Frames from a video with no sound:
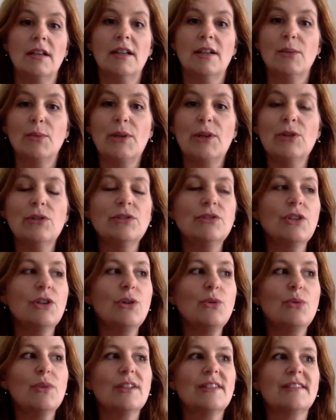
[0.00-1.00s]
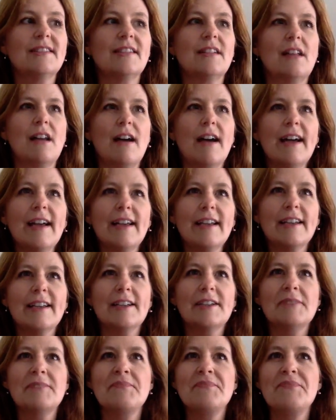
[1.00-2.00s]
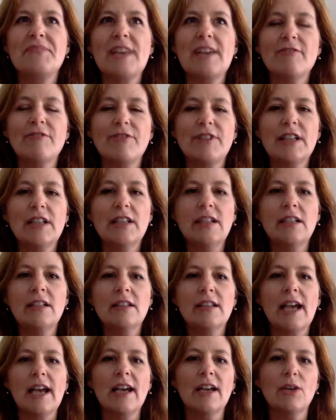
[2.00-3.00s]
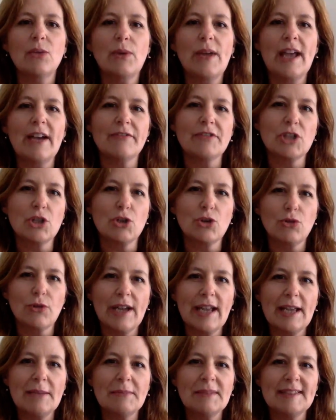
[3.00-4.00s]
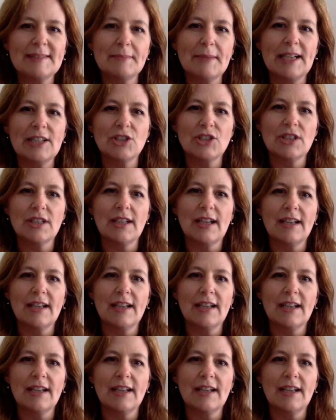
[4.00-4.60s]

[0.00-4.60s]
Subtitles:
We all know what it's like, that feeling that we have to cram as much